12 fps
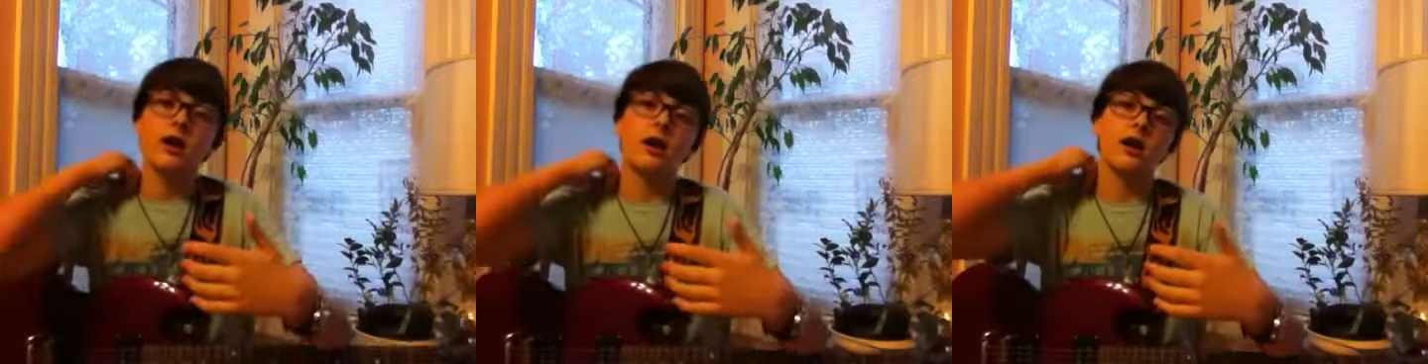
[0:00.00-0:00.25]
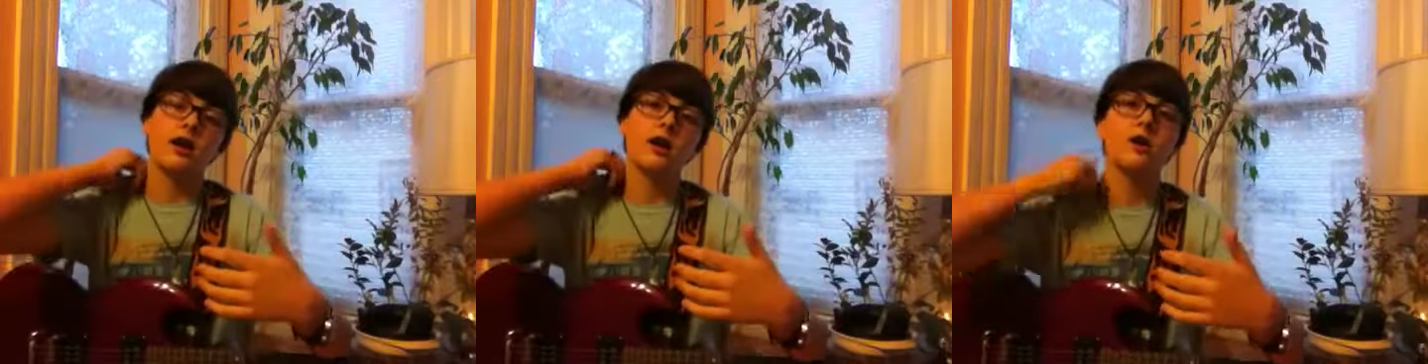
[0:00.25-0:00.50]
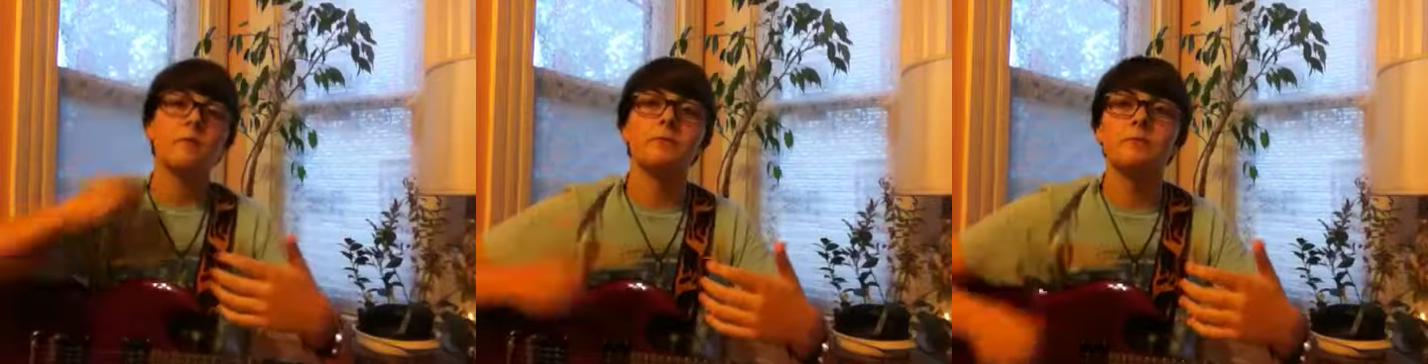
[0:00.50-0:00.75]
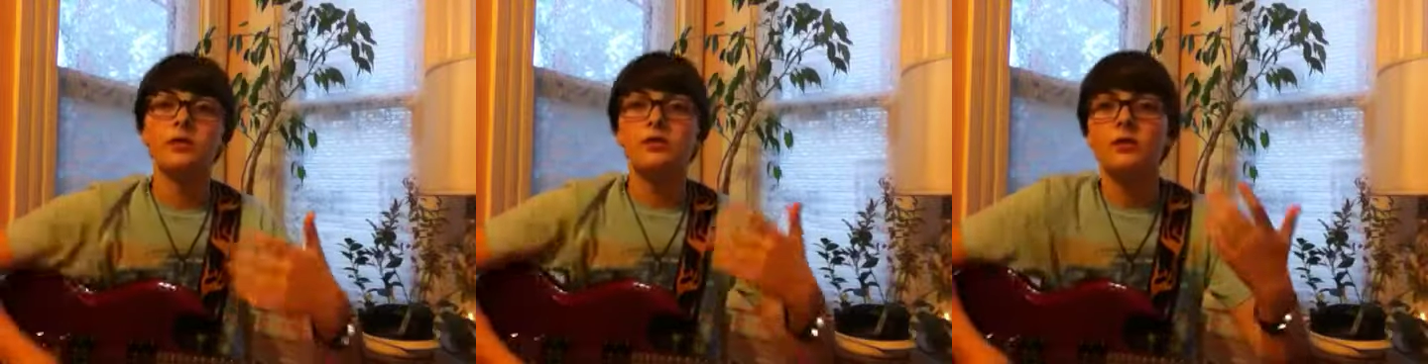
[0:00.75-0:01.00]

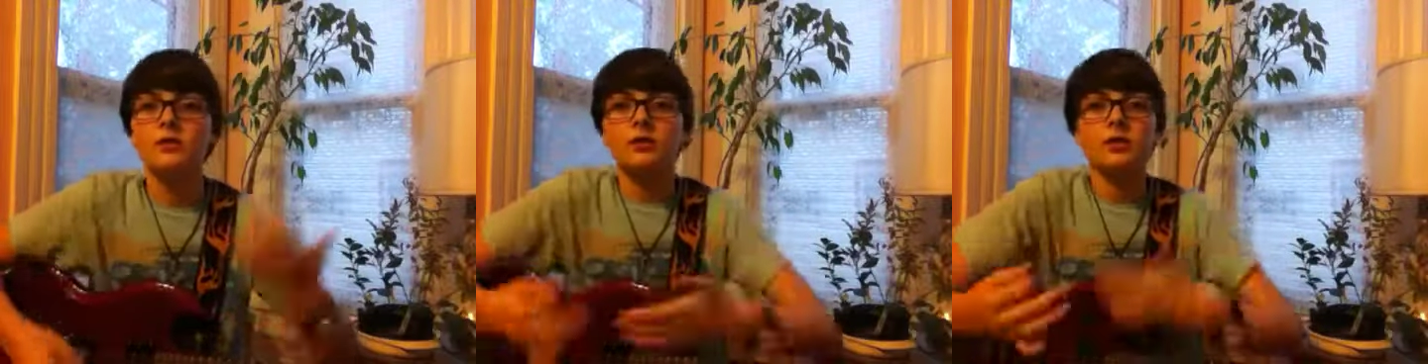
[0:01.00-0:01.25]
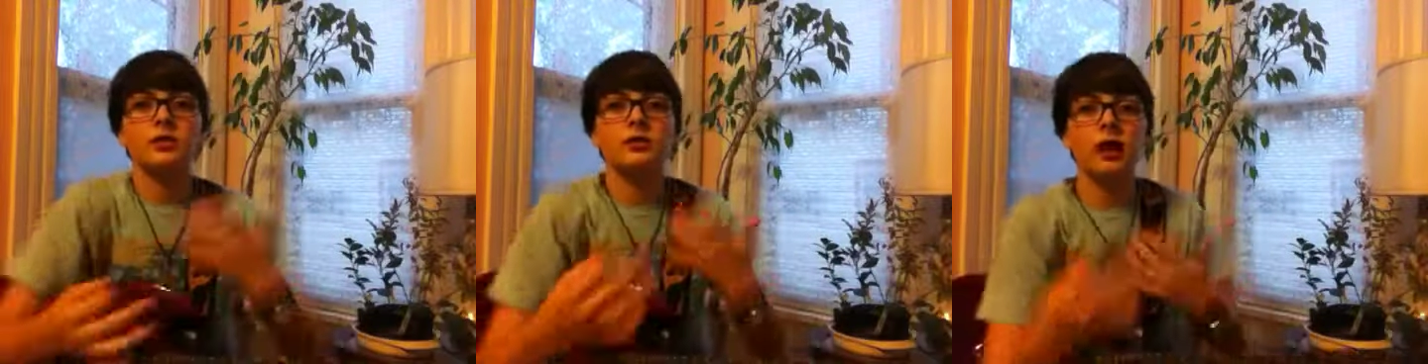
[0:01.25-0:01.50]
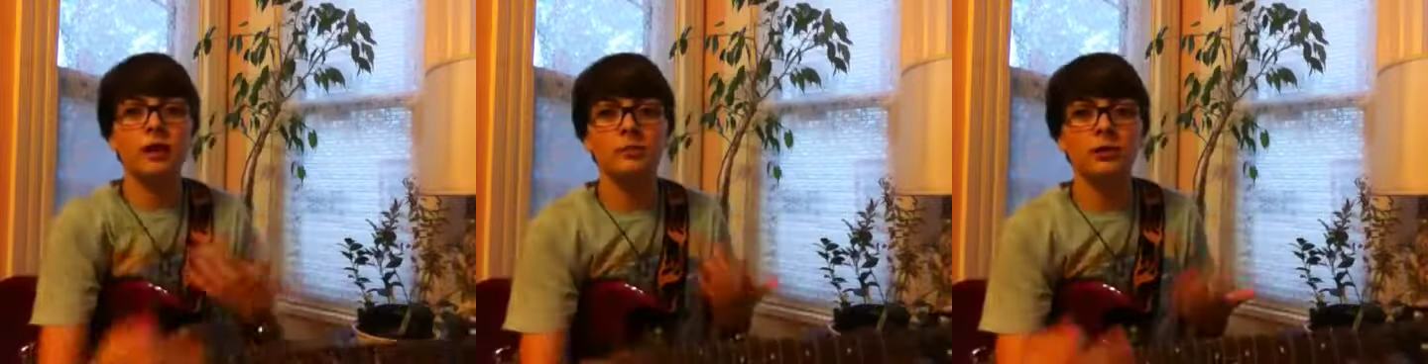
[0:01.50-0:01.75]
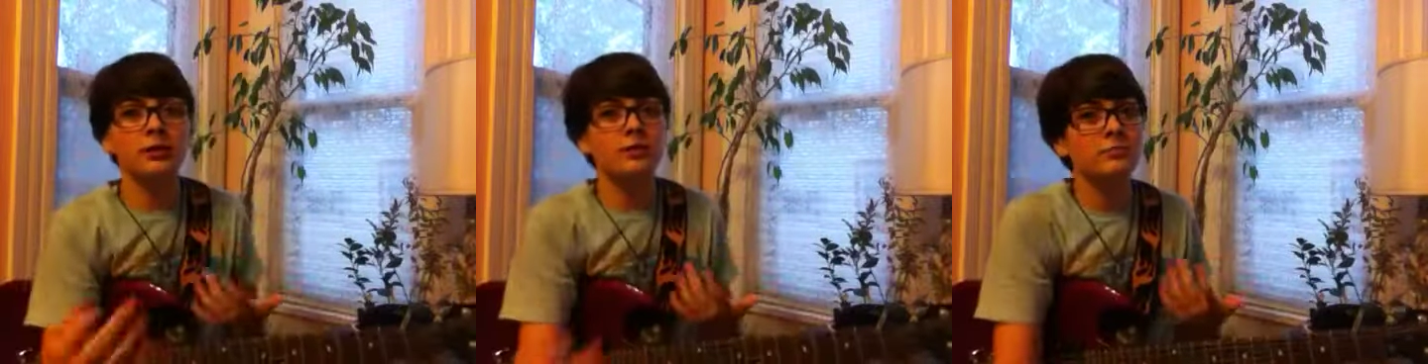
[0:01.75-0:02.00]
The other guitar
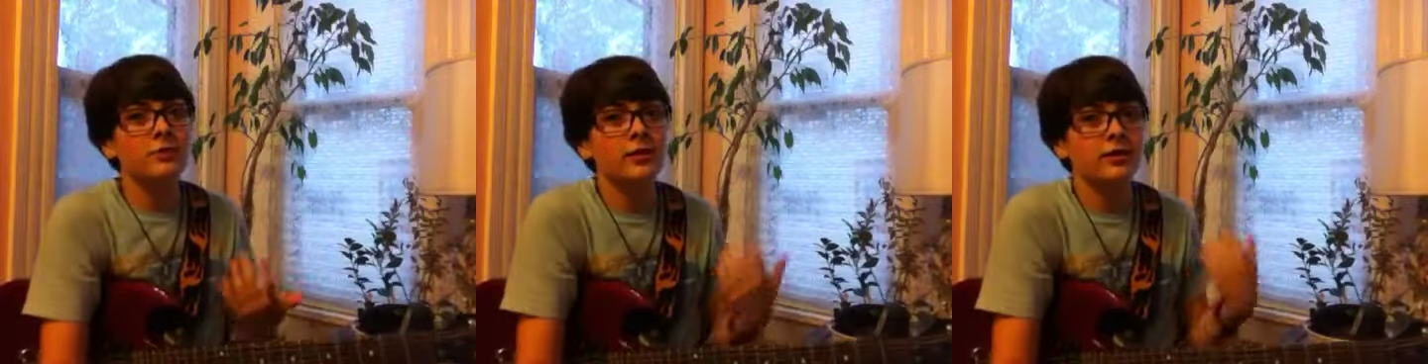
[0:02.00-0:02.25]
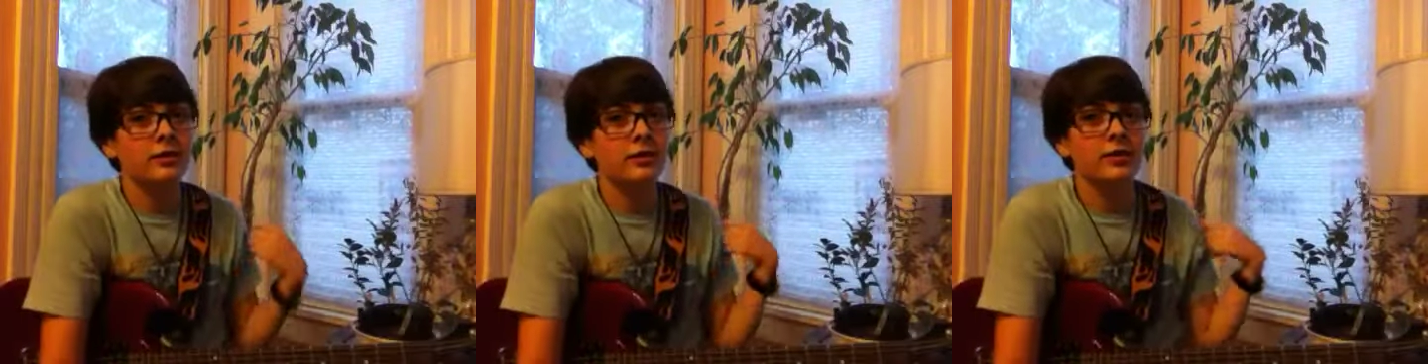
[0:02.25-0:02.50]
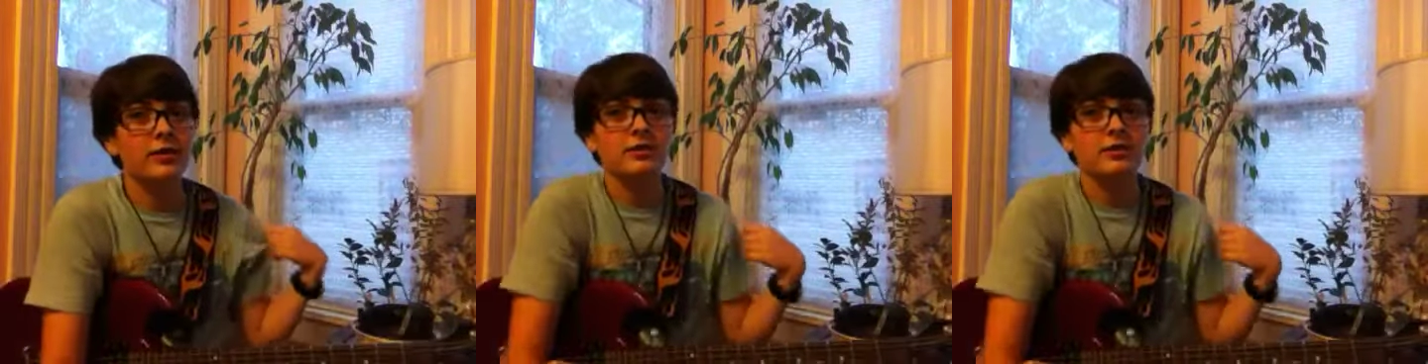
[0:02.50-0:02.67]
player is pretty good.